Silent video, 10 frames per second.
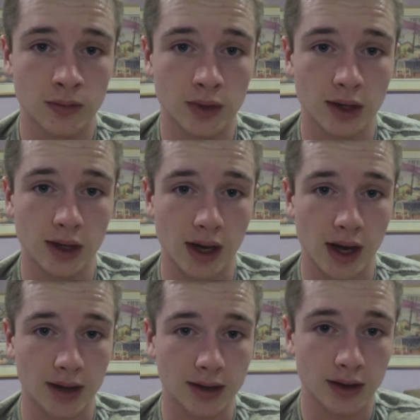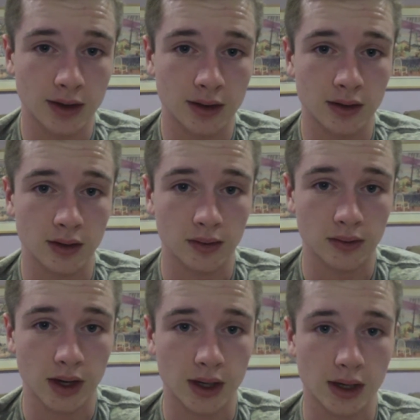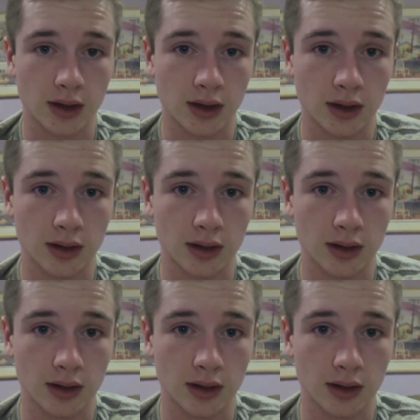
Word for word: not a Friday thing.